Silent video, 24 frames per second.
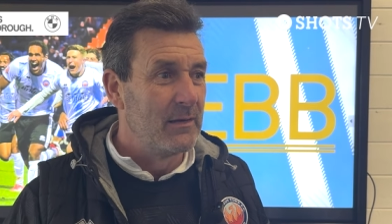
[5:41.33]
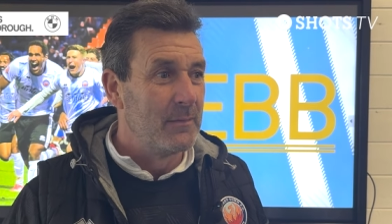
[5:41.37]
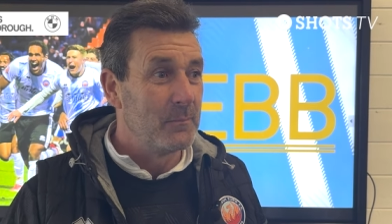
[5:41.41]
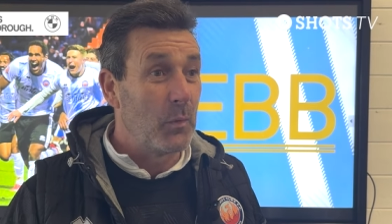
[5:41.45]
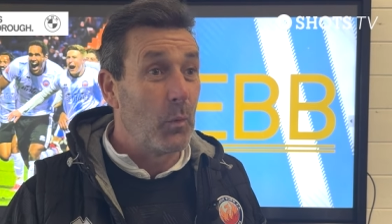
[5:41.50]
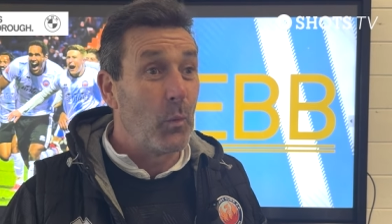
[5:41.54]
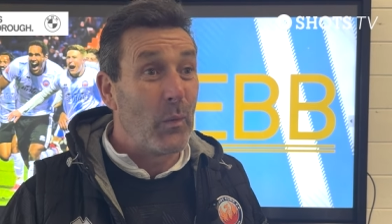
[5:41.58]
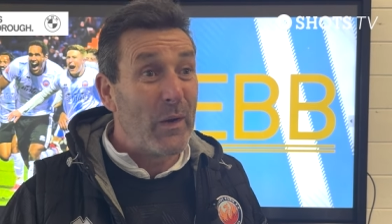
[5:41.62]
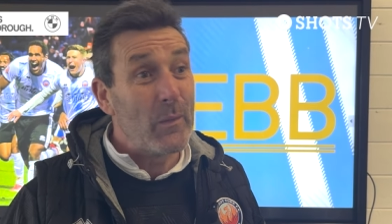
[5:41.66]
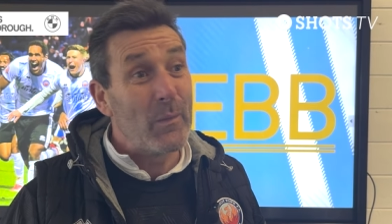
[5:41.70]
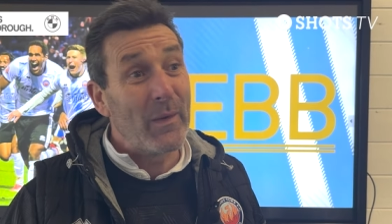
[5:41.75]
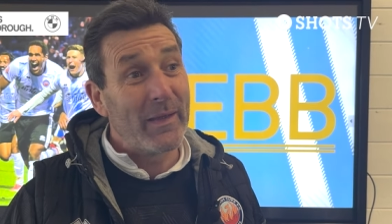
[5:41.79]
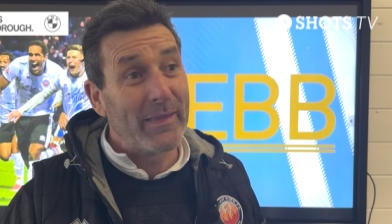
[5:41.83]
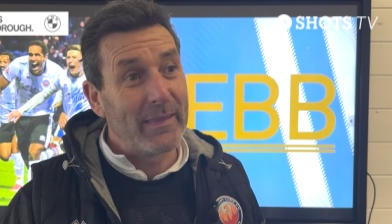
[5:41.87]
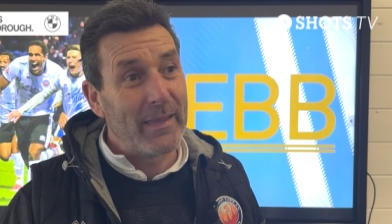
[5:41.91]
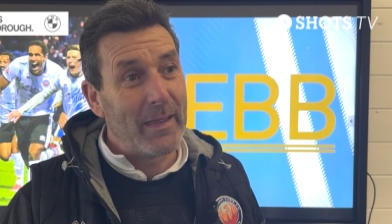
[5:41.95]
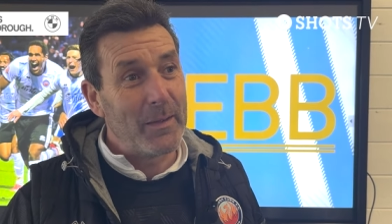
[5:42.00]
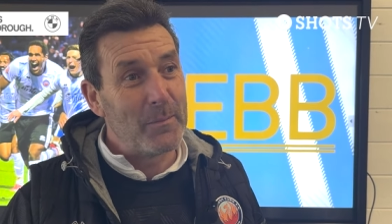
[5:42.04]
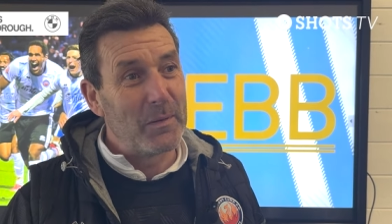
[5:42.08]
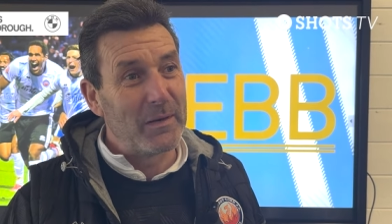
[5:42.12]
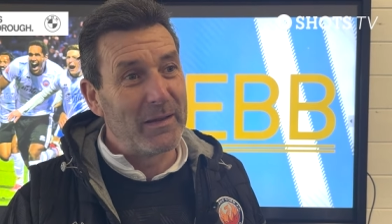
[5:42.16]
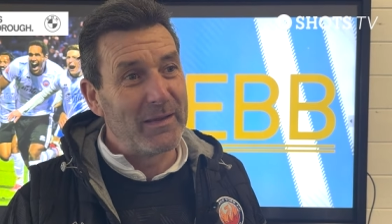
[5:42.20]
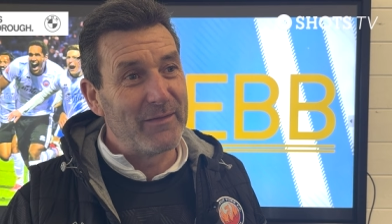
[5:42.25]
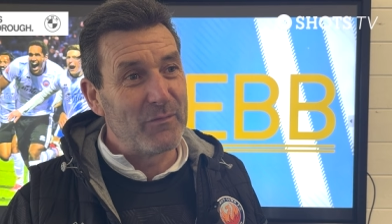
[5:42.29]
But we went
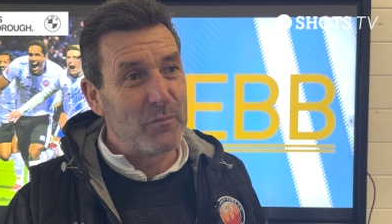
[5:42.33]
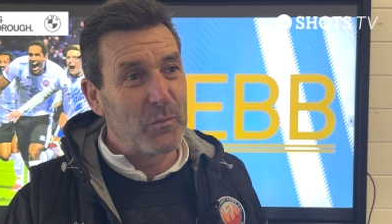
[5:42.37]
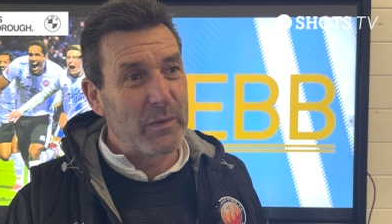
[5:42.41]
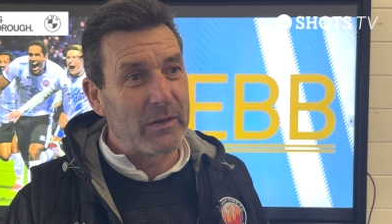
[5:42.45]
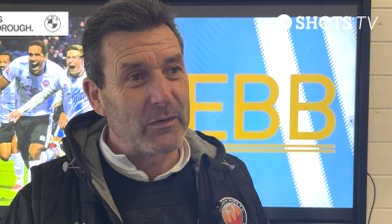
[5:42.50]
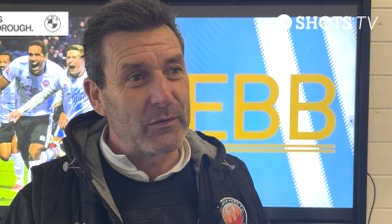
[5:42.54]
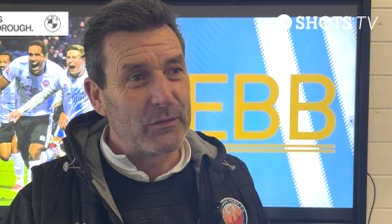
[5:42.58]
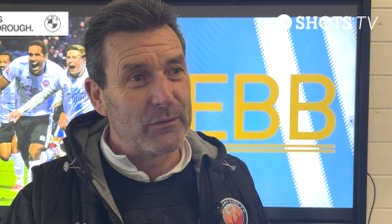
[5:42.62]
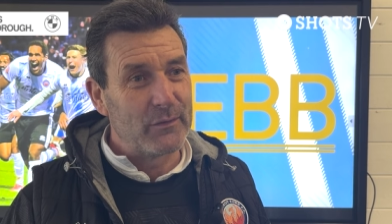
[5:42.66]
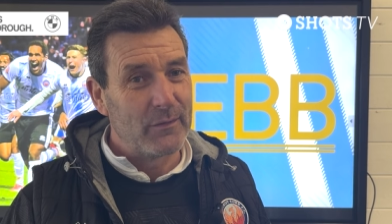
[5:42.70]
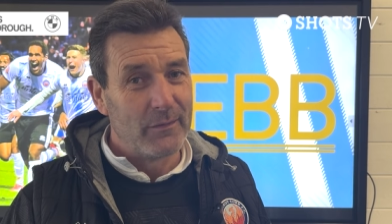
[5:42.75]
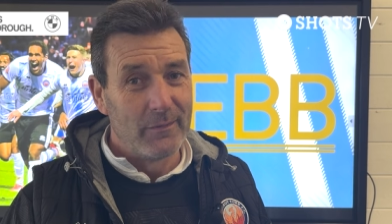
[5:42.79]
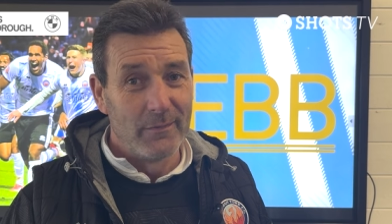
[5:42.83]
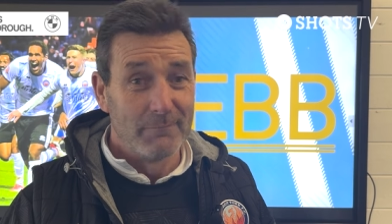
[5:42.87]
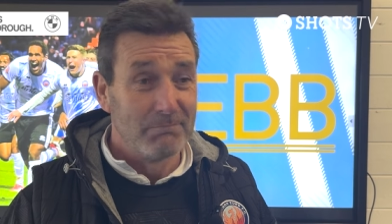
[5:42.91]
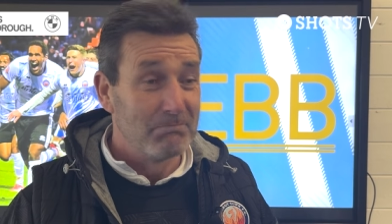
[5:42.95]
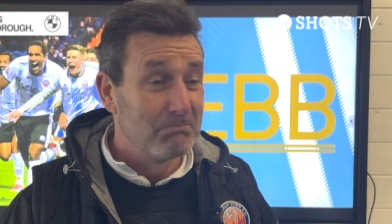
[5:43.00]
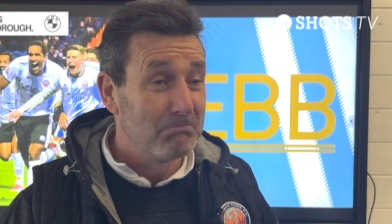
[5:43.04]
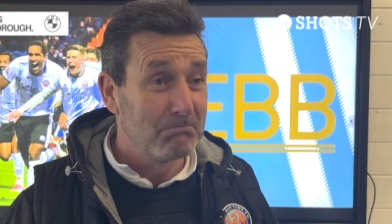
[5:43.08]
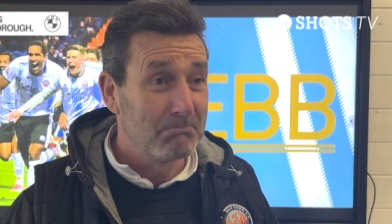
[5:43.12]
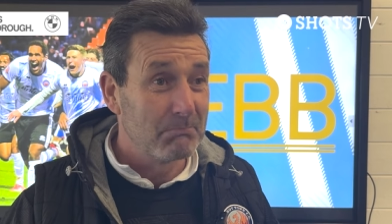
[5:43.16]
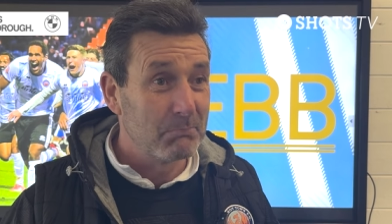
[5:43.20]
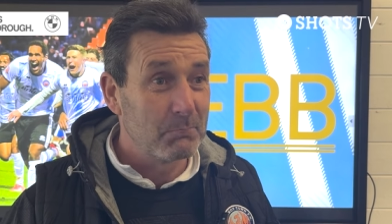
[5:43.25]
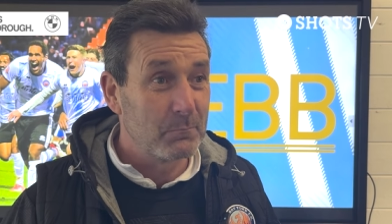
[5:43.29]
there believing we could
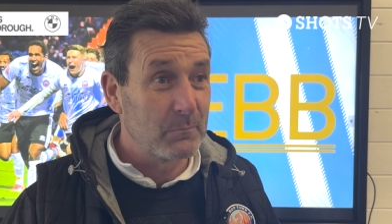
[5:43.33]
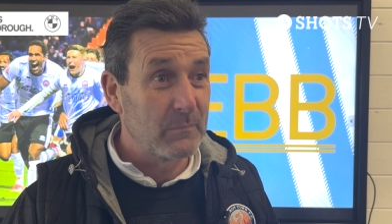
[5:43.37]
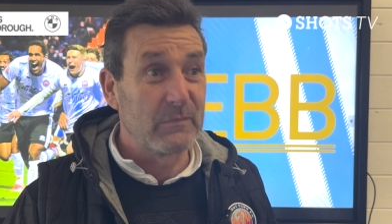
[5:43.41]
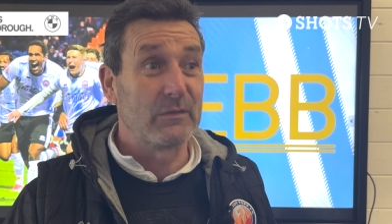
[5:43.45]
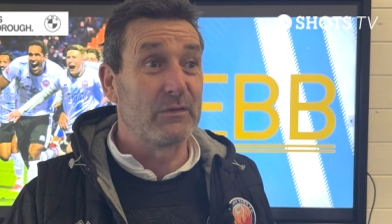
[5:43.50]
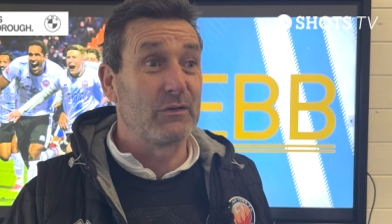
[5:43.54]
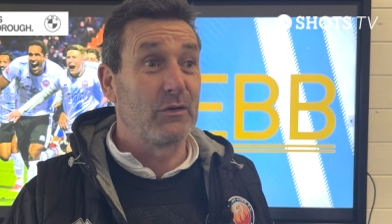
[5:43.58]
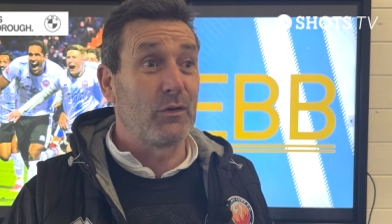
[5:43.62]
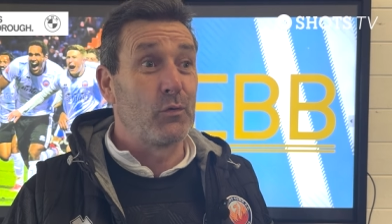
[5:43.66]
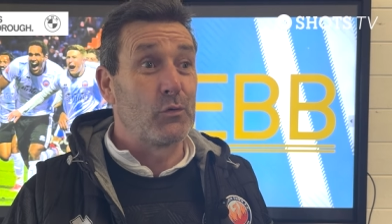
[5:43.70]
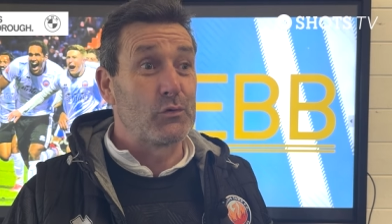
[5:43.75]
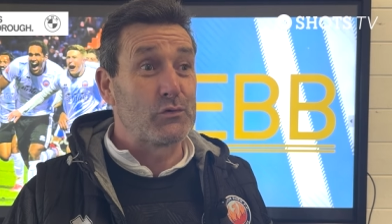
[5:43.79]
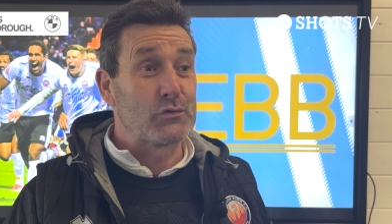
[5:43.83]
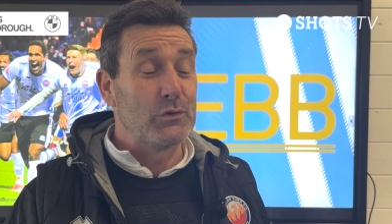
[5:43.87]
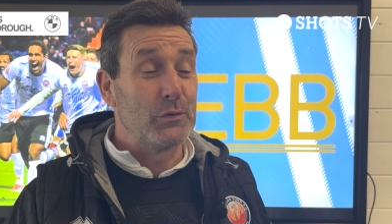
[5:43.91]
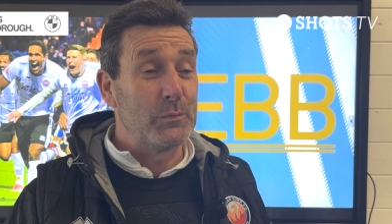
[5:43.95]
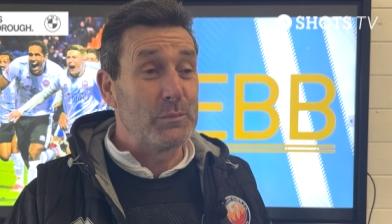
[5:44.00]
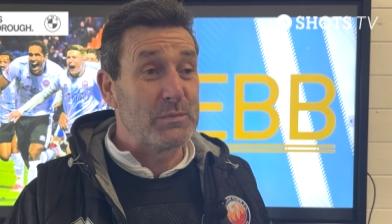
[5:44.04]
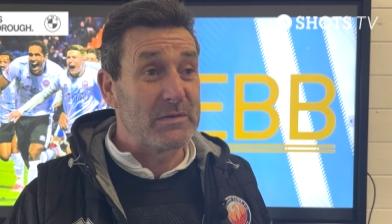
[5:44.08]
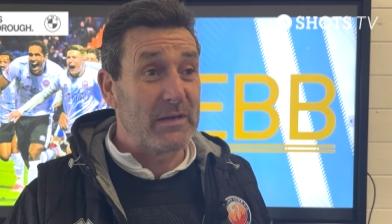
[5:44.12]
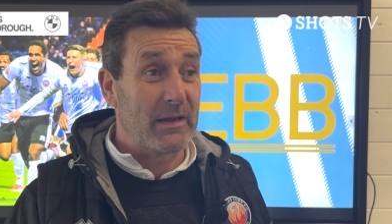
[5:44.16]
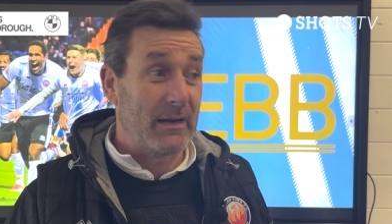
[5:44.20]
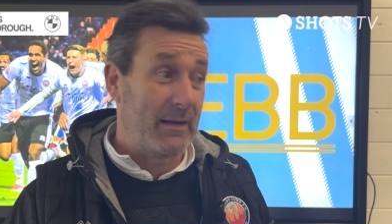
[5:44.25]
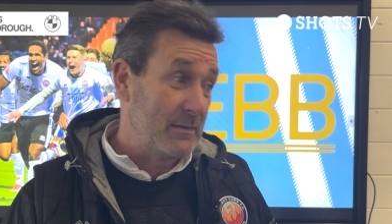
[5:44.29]
cause an
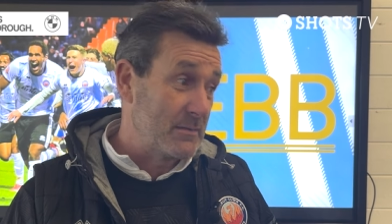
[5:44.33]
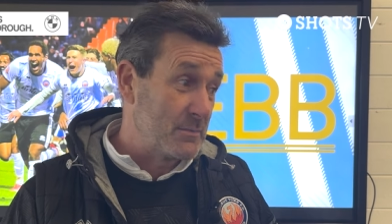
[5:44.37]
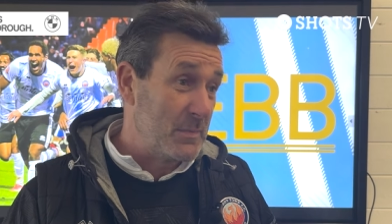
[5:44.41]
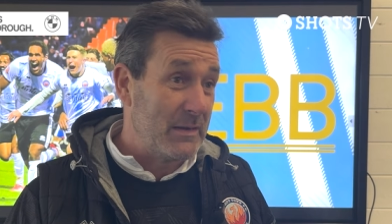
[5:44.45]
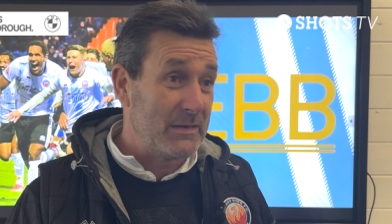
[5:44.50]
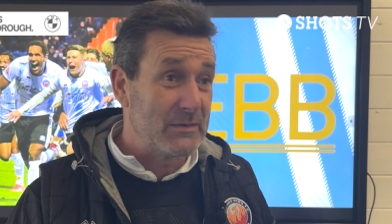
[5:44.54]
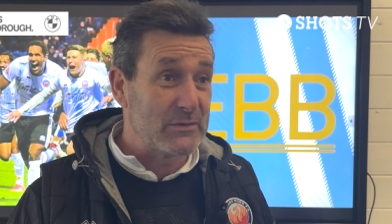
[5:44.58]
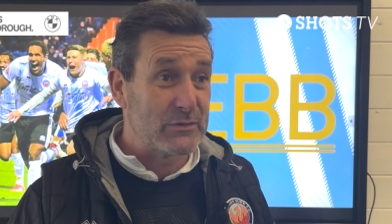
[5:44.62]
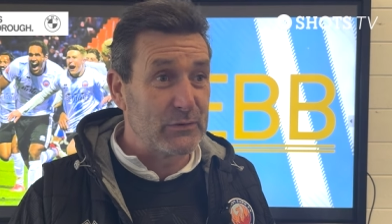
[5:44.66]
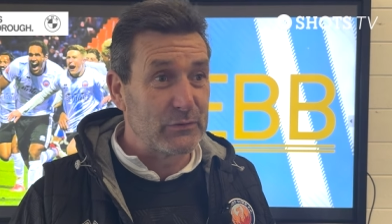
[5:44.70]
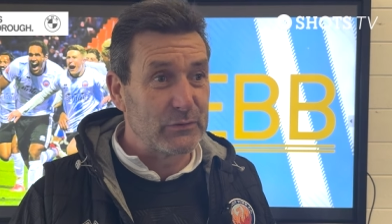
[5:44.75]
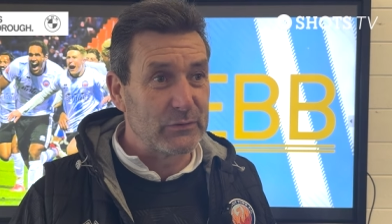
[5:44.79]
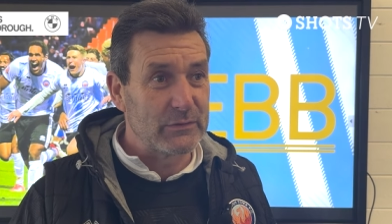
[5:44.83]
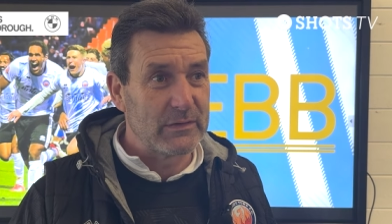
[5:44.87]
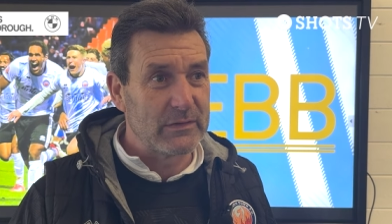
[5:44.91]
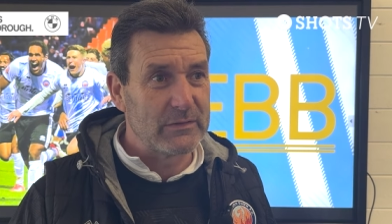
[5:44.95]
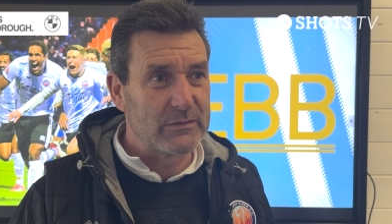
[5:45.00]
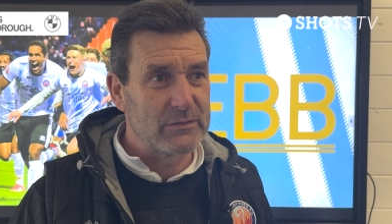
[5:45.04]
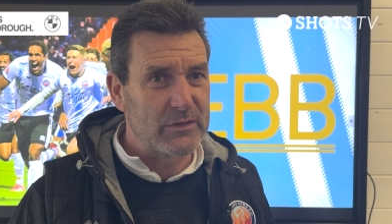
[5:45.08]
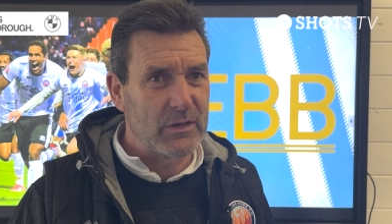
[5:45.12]
upset, as Maidstone did.